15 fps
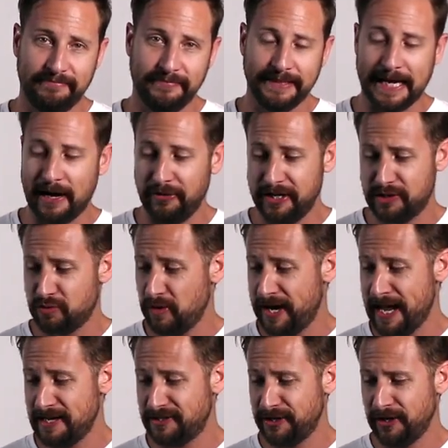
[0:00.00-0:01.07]
Now, this one
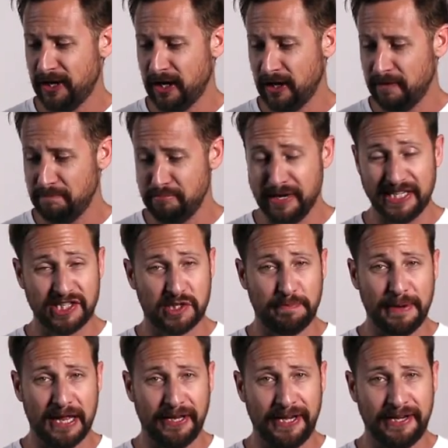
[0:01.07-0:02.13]
has it all.
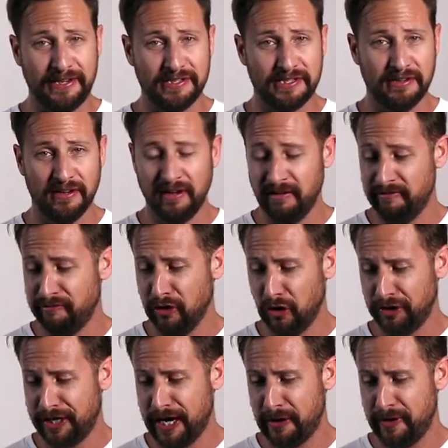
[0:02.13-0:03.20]
Misspellings,
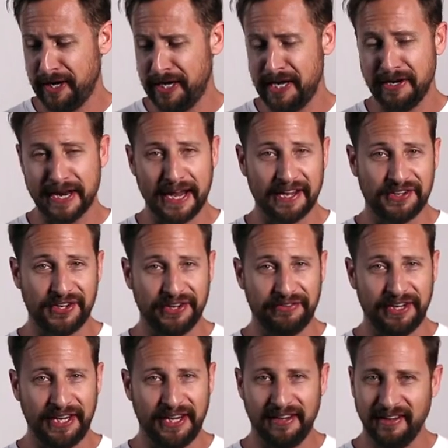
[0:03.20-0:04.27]
vulgarity,
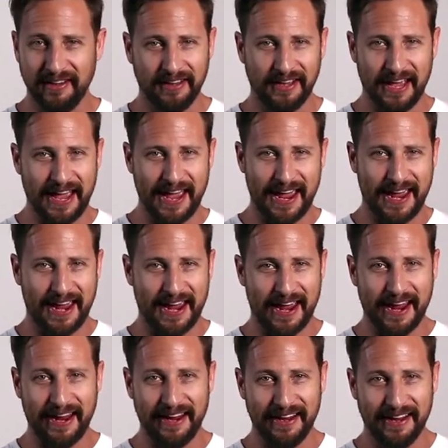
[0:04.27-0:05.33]
negativity.
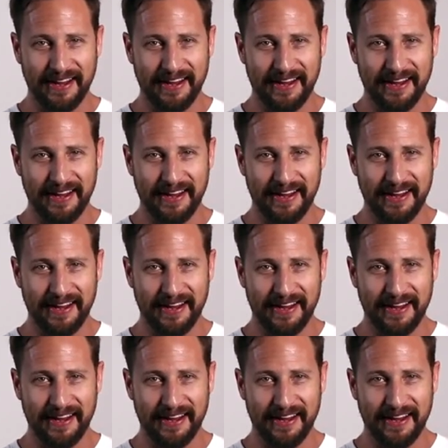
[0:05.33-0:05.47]
Hey!